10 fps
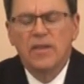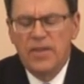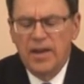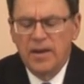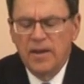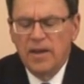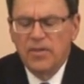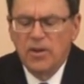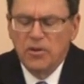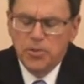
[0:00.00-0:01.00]
that
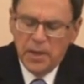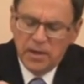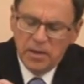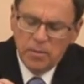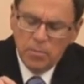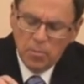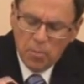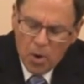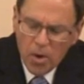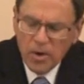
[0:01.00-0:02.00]
there's been
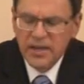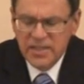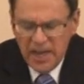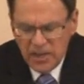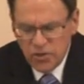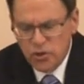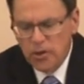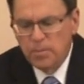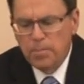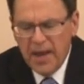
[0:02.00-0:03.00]
more
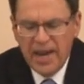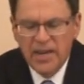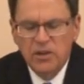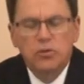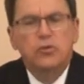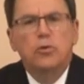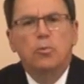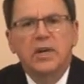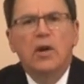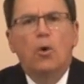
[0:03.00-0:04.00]
attention paid to
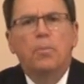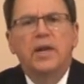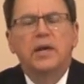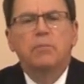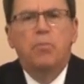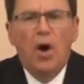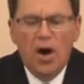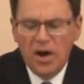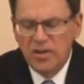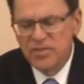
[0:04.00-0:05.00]
reopening
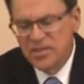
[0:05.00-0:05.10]
bars,